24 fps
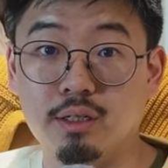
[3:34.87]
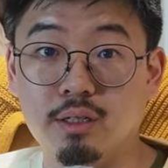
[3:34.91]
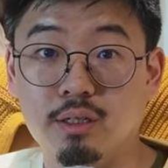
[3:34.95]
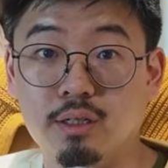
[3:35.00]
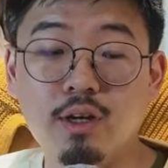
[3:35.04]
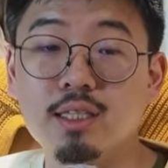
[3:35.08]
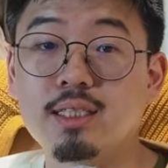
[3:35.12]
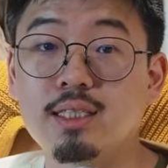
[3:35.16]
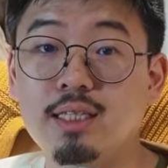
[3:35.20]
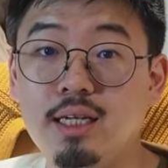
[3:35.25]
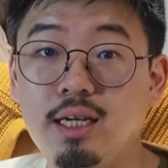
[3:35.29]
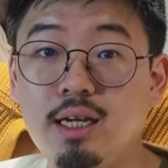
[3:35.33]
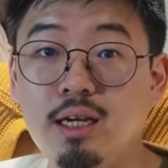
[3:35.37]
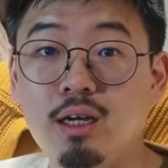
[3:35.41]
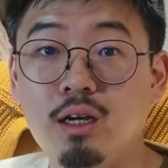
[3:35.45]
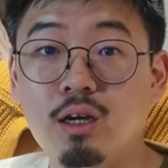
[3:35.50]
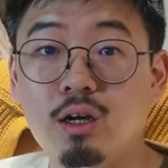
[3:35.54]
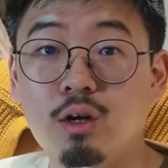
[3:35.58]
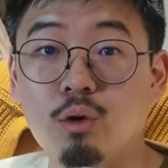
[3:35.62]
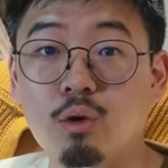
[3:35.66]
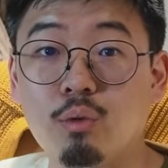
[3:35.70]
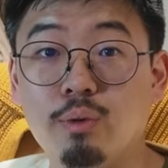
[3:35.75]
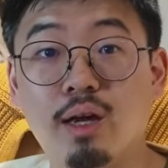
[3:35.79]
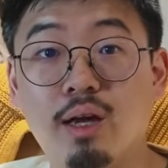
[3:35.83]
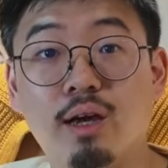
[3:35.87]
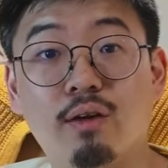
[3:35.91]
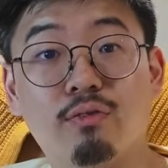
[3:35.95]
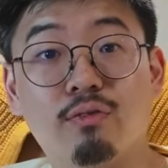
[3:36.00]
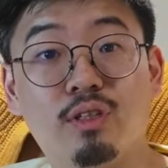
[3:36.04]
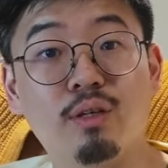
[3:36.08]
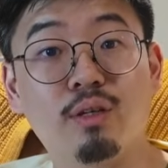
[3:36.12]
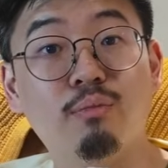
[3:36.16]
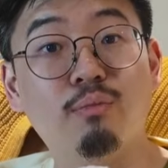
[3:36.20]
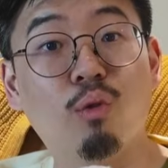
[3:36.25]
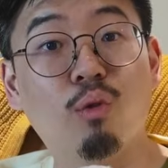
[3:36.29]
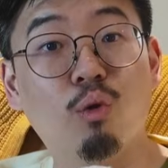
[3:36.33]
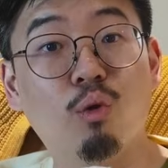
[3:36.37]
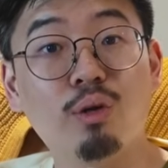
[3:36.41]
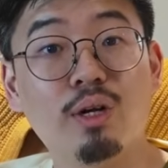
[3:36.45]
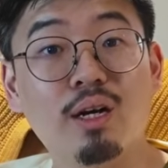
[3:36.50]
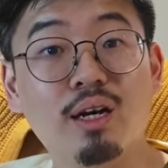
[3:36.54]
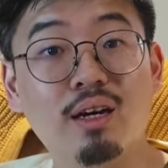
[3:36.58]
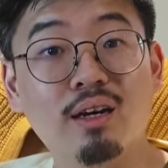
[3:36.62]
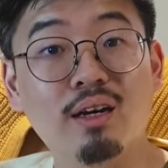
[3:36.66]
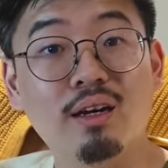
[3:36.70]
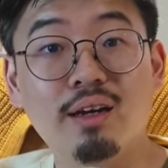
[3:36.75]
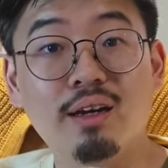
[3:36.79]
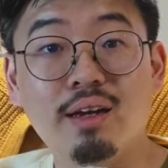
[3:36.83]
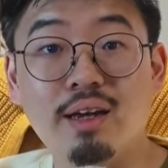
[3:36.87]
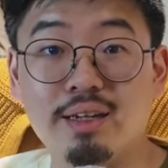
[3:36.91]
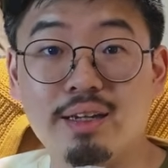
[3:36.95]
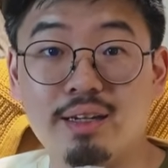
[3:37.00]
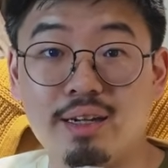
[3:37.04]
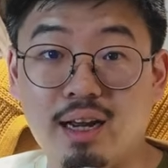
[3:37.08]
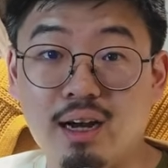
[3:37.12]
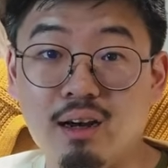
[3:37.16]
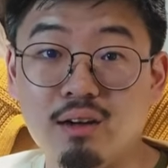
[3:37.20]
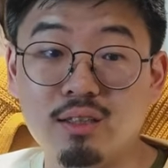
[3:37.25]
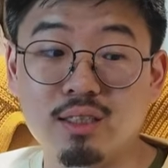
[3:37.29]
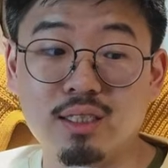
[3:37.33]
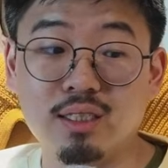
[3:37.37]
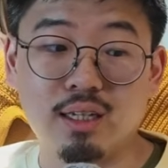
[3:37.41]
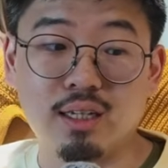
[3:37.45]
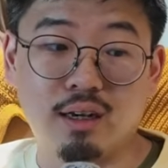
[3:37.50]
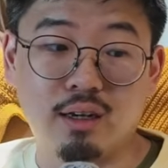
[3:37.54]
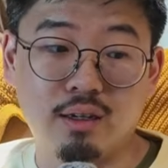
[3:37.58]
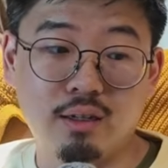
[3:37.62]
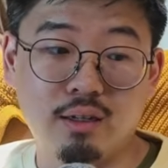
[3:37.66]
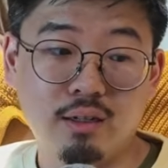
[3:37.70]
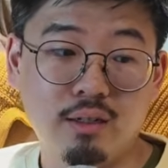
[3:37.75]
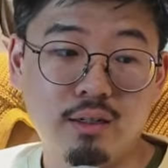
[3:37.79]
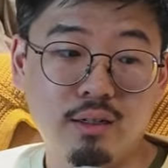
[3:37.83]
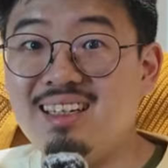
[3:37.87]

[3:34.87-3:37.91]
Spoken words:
Firstly, we have Demona and Elsa.